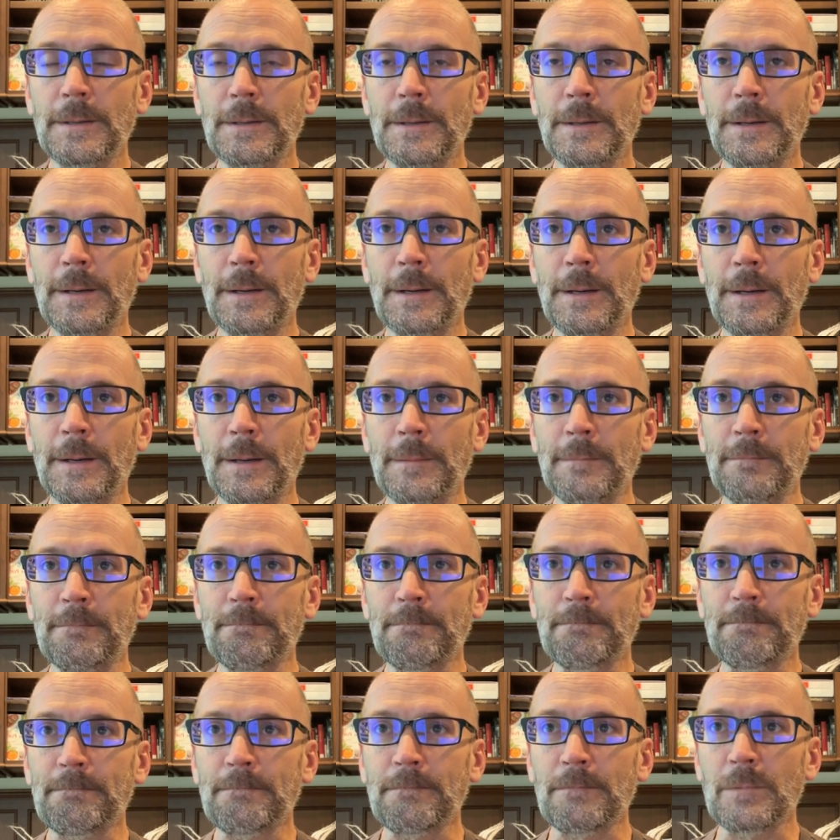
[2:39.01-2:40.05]
um,
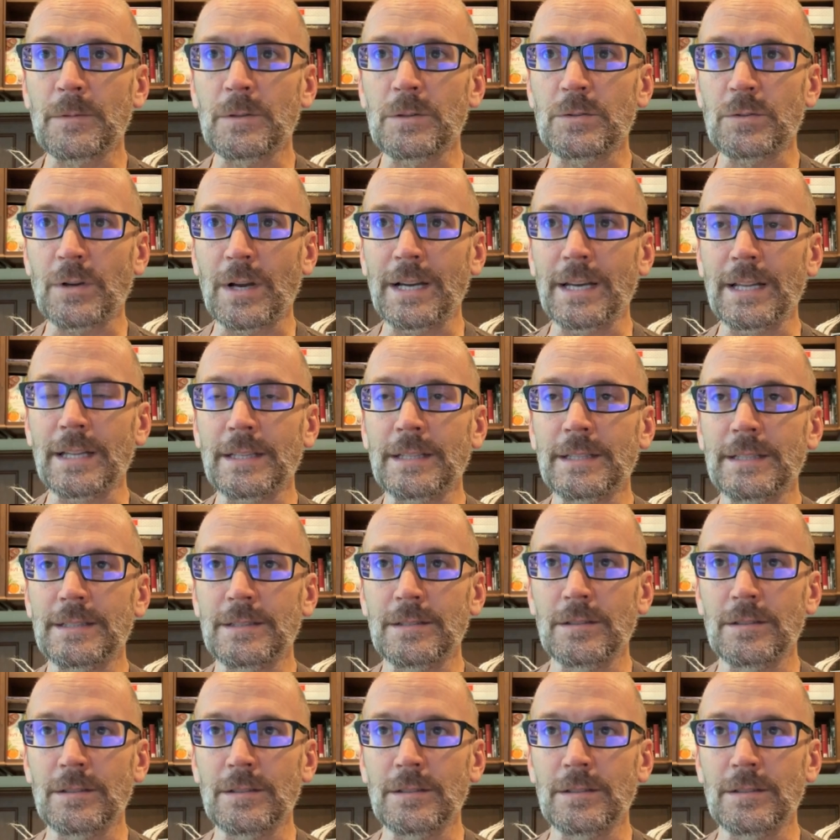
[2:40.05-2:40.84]
trying to